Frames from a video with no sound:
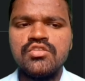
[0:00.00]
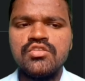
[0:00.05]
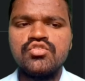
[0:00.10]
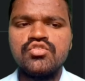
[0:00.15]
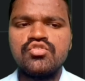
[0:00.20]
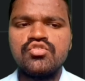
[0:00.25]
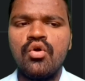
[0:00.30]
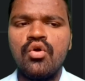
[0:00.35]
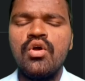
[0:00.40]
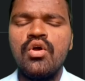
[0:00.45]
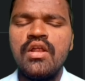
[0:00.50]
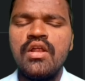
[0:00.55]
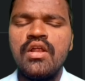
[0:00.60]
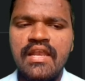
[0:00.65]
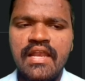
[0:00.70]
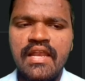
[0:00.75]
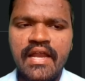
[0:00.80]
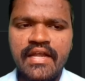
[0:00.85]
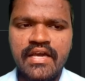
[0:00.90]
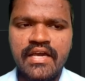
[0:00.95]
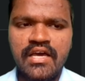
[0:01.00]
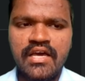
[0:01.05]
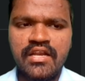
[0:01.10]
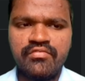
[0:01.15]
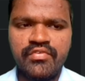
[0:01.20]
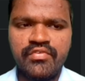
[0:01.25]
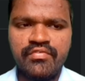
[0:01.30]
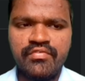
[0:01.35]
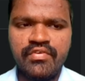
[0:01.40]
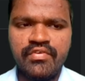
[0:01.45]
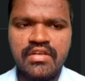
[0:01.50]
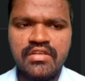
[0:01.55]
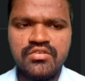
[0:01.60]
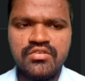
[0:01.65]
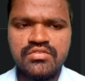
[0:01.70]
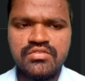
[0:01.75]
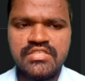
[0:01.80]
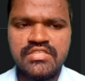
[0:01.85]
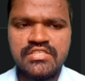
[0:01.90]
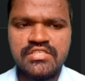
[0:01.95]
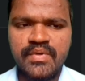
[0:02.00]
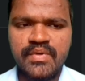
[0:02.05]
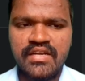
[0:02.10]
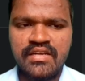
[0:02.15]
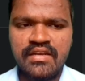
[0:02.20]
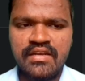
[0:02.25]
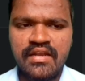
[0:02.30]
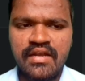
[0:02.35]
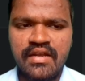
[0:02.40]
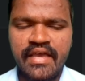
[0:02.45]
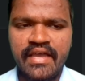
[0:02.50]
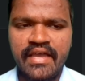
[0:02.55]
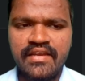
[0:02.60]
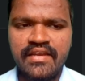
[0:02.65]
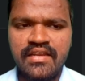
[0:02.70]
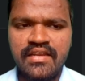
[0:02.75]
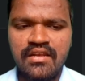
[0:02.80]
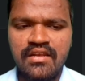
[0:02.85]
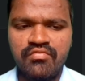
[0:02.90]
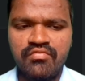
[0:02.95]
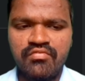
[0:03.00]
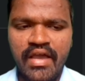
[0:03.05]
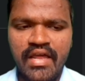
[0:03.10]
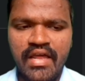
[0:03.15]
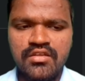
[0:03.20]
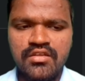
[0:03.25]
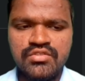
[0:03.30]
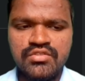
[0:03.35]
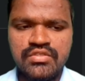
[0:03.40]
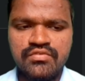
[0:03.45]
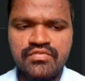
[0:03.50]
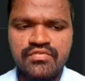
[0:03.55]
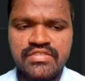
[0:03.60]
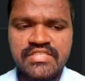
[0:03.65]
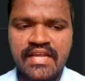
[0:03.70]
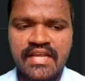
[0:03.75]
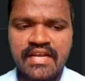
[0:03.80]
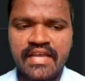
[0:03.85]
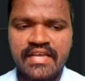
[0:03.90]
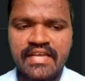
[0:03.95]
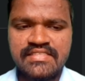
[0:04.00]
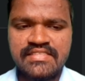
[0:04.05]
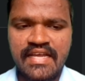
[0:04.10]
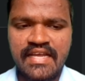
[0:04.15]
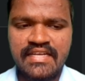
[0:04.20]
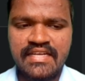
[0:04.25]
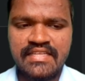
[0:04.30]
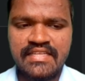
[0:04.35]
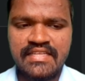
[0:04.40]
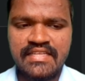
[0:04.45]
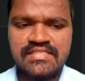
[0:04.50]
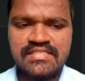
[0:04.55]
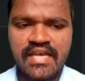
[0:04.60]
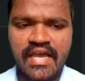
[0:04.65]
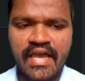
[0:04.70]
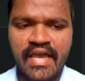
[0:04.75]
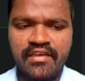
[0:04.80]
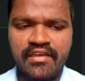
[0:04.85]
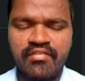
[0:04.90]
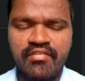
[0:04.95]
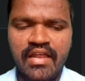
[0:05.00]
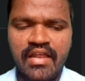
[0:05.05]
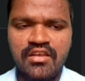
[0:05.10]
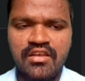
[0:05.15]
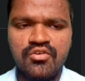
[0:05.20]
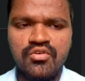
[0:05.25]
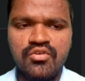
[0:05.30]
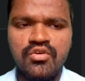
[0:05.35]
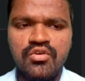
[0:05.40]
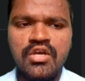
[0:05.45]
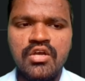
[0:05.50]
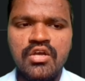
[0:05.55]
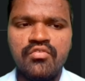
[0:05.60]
So later we will use this particular diagonal values, which are exactly this I value,